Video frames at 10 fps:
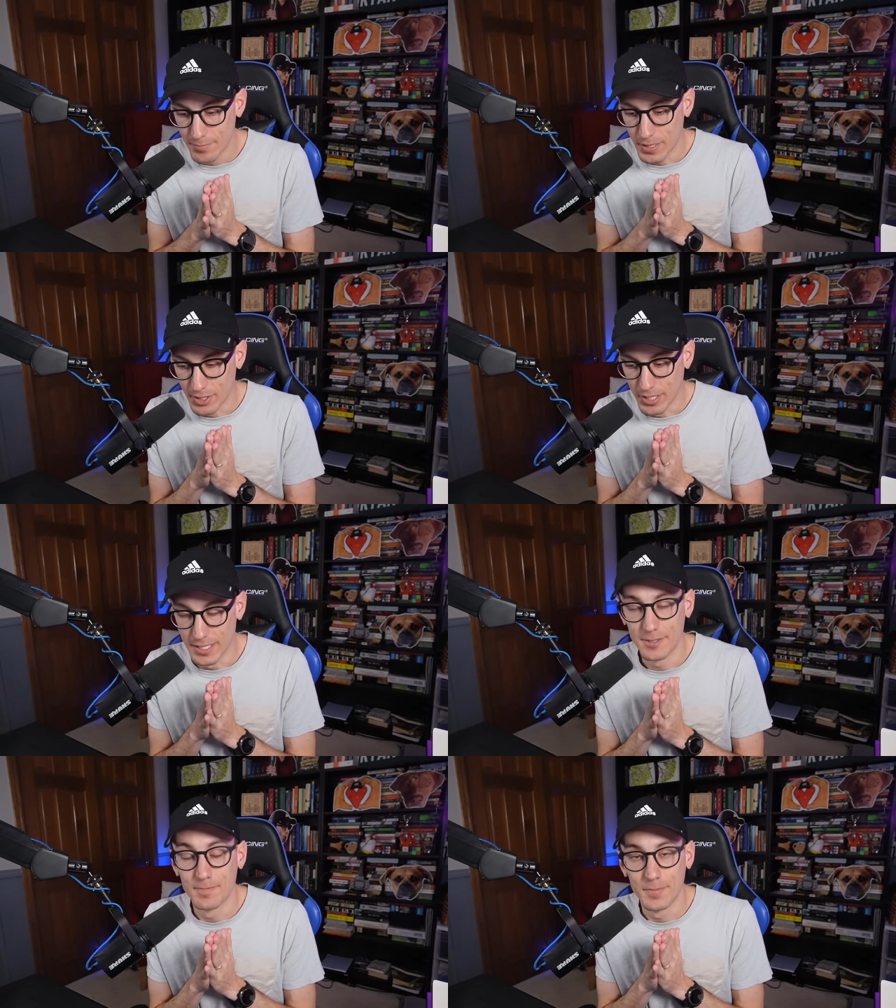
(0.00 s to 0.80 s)
by you
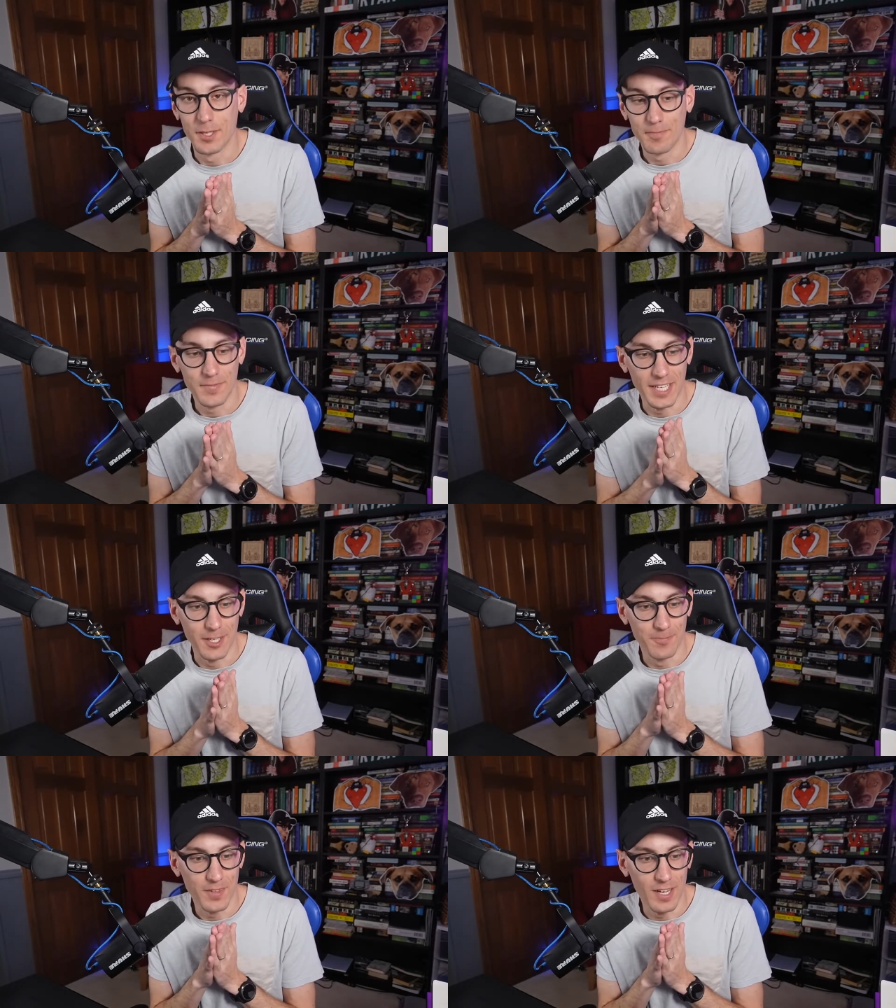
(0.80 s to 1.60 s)
guys. So thank
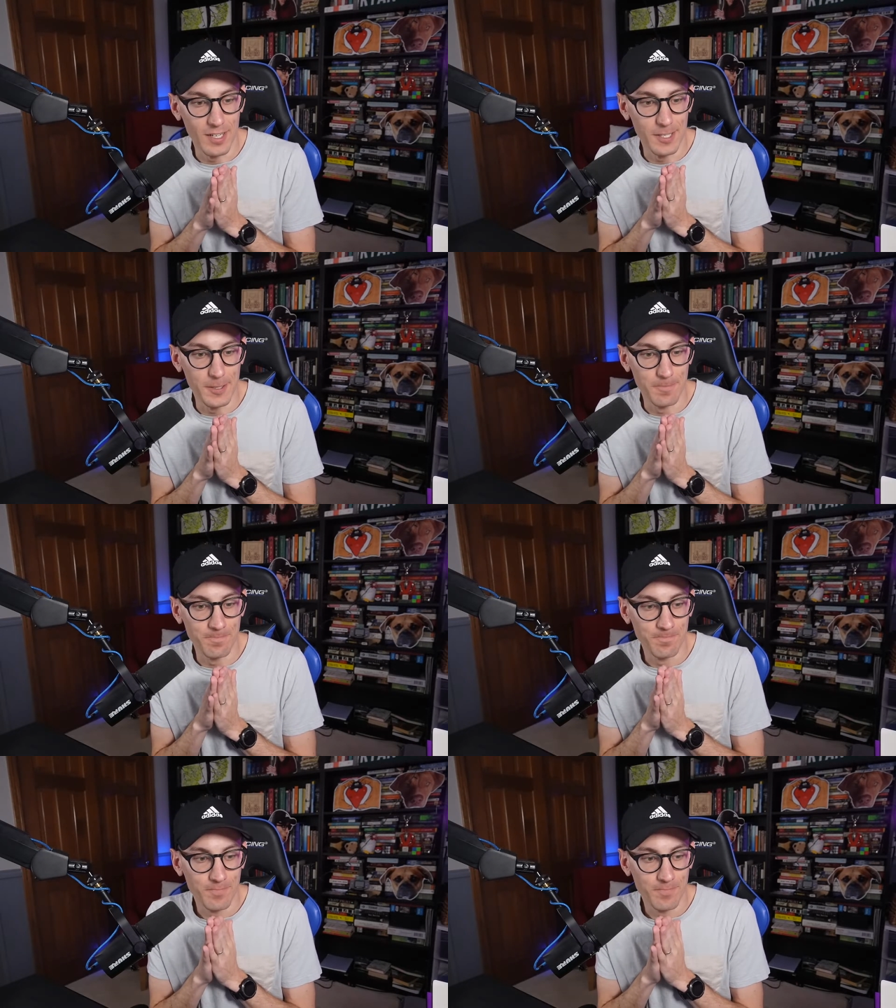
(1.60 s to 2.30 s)
you. Um,